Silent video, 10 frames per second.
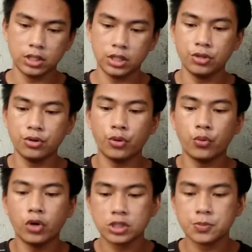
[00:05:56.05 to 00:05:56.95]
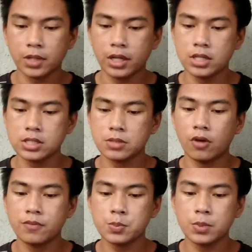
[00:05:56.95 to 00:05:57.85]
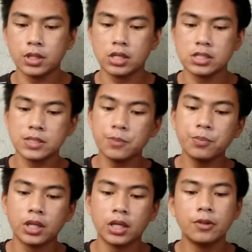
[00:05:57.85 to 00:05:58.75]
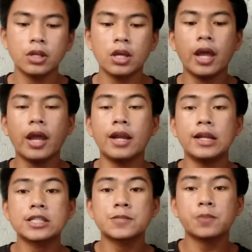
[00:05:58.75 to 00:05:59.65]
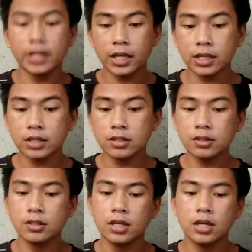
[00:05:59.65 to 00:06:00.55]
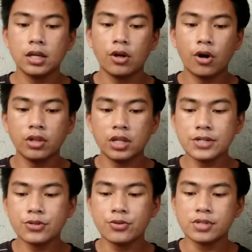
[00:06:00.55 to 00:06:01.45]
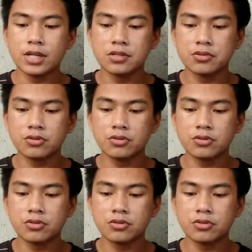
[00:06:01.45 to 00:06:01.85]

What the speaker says: in your workplace of speaking simply and explaining all issues as